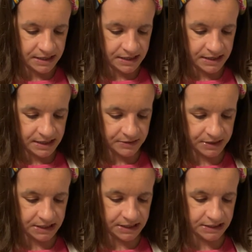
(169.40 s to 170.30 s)
And then I
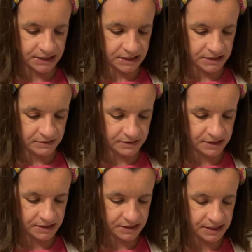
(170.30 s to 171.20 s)
realized, oh,
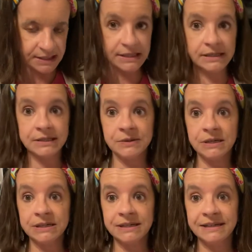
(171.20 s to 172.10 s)
I did this
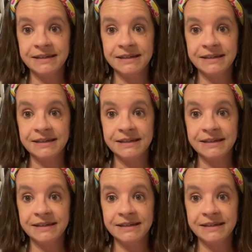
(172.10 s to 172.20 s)
wrong.